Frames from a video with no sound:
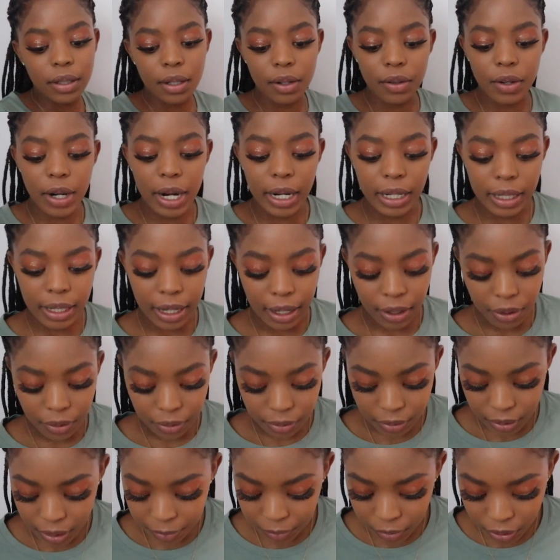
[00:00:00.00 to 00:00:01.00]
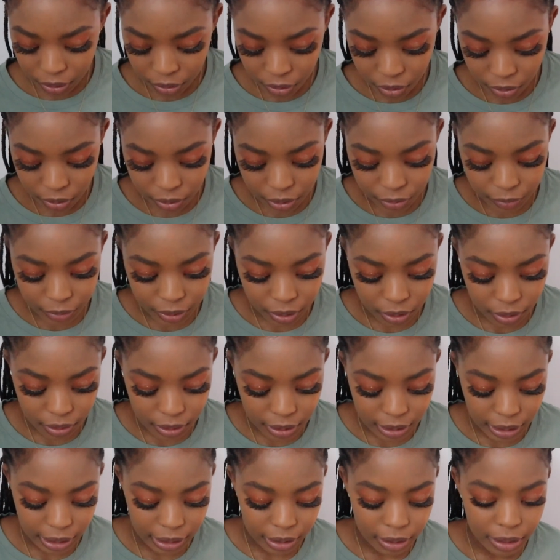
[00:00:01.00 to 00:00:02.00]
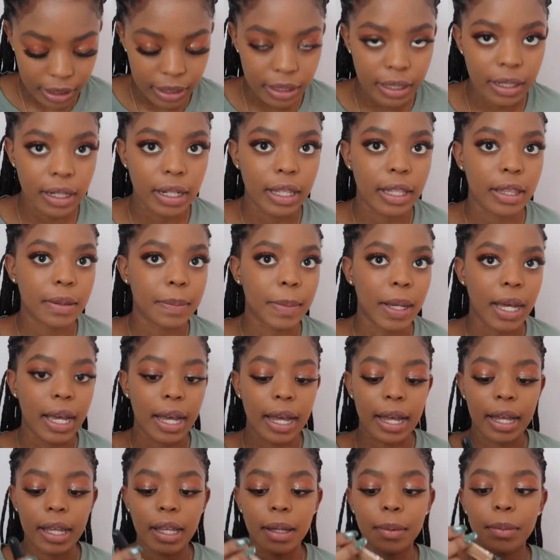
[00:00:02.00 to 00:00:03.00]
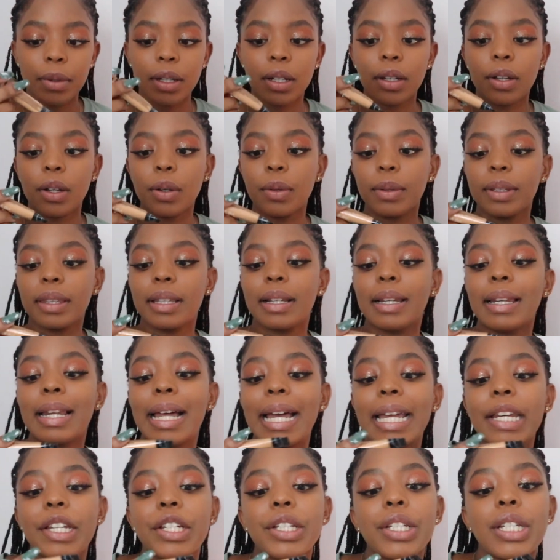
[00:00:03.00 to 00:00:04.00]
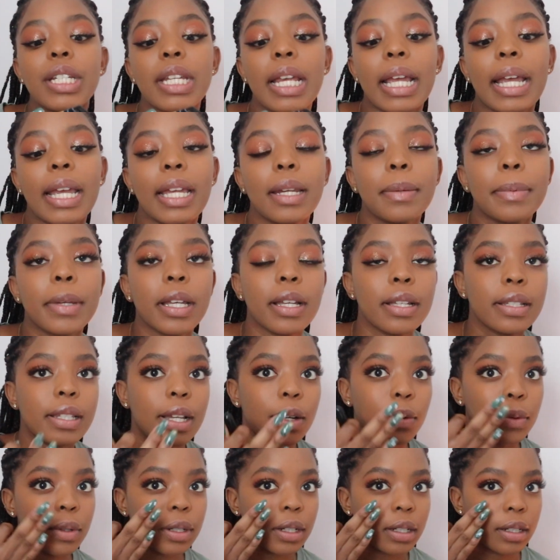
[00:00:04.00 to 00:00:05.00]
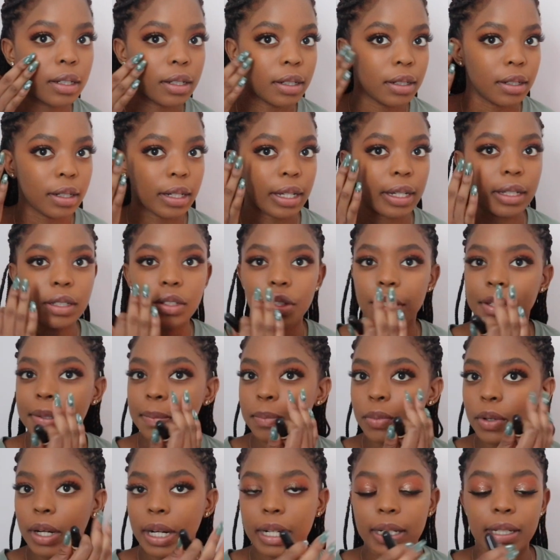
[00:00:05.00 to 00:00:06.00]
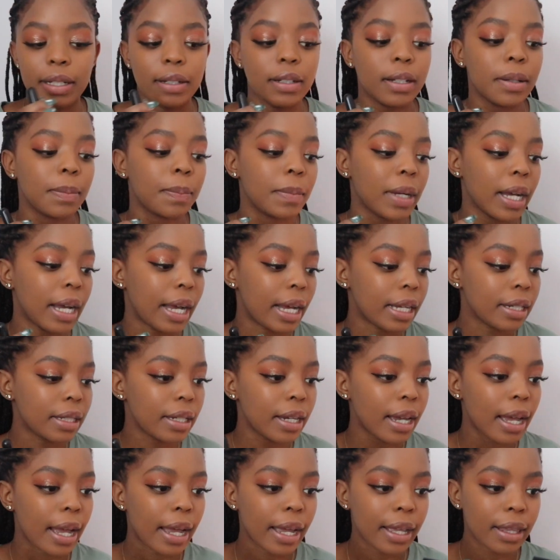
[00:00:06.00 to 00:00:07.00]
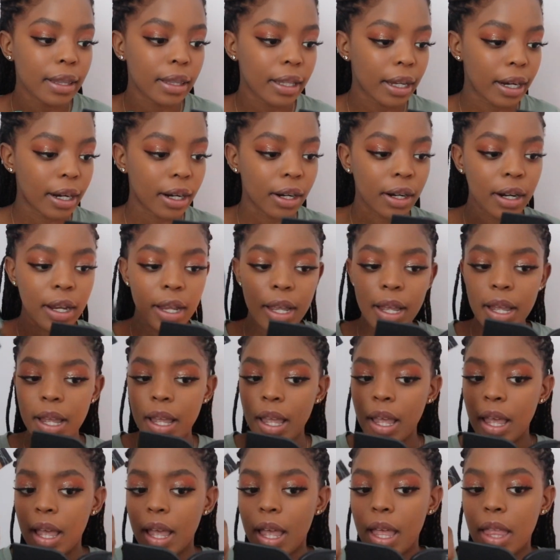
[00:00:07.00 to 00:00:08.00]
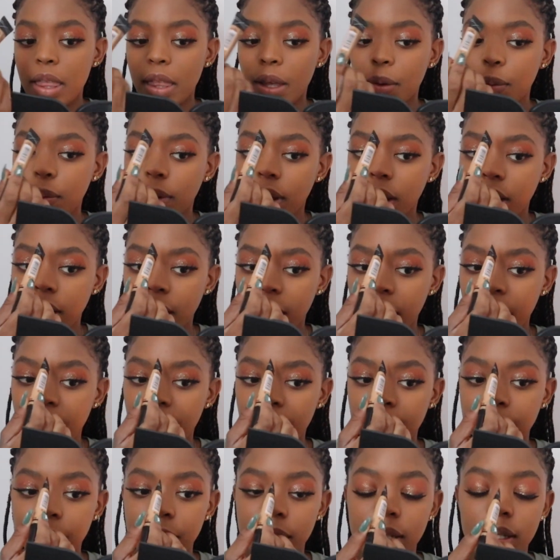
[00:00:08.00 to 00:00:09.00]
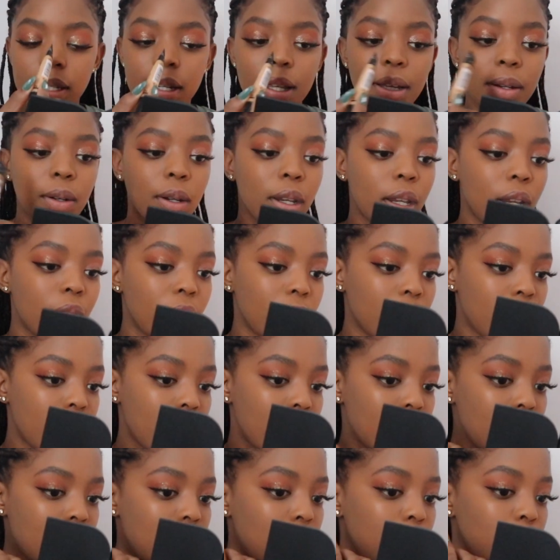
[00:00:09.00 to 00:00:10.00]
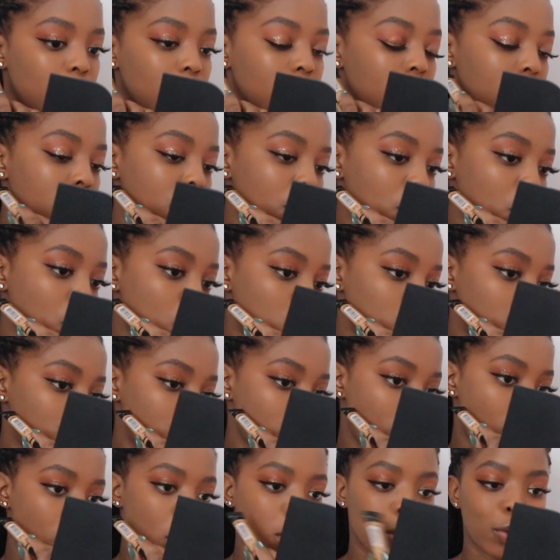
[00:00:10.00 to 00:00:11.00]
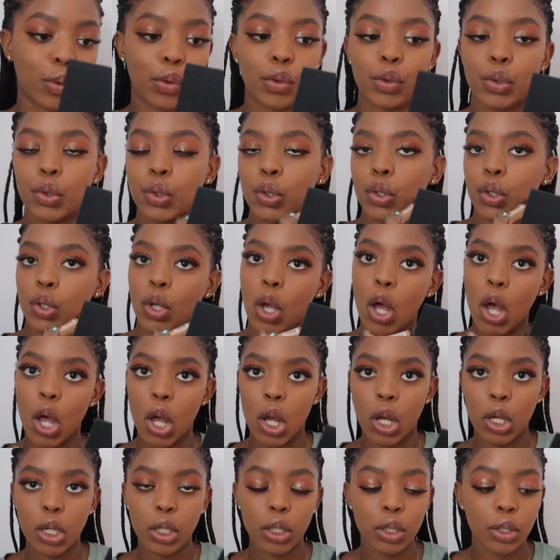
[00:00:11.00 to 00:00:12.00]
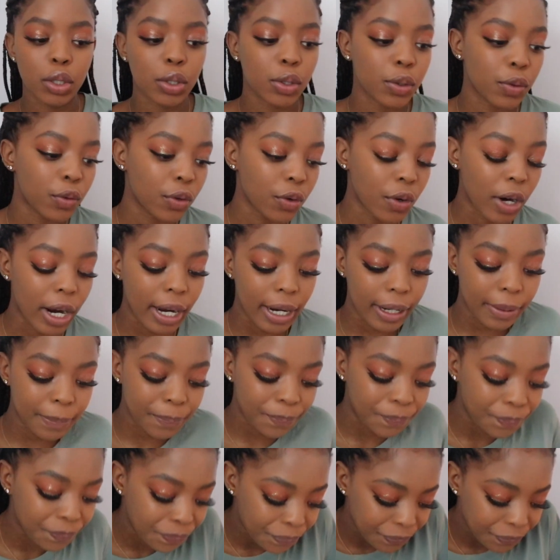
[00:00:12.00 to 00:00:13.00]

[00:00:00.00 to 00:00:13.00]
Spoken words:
So right now I'm gonna go on with concealer underneath my eye. I'm gonna go with the lighter shade because I wanna like just brighten up my under eye there. And then we're gonna come down here and we're gonna go on the sides. Right.